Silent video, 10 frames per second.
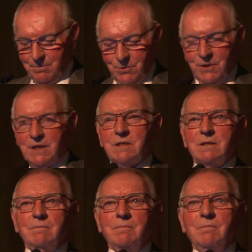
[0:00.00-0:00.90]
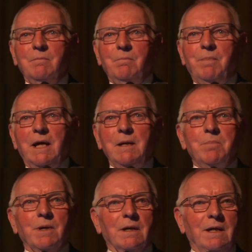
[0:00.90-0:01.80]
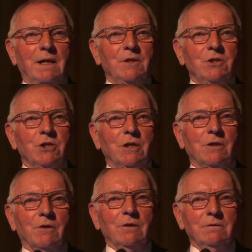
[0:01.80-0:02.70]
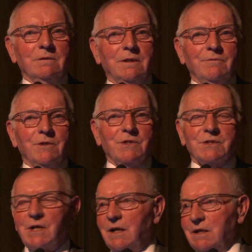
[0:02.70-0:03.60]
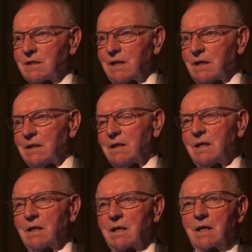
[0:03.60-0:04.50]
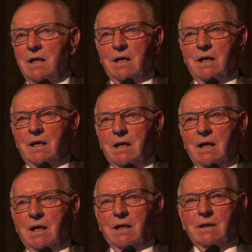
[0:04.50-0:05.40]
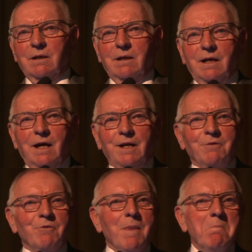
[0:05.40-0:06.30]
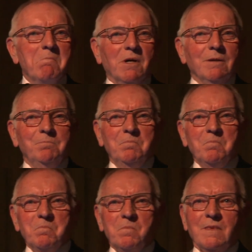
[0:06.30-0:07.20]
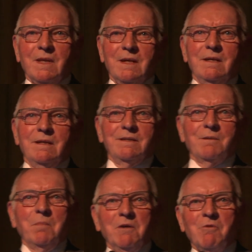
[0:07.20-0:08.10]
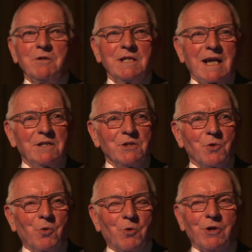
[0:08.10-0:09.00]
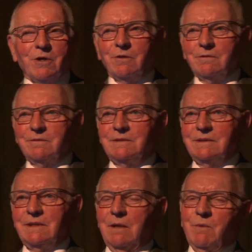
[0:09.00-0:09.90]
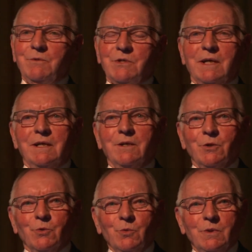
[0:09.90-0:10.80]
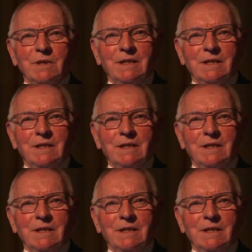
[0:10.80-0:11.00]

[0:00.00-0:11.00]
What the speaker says: put this paper in the journal of the society, and I remember somebody wrote an editorial, I won't say who,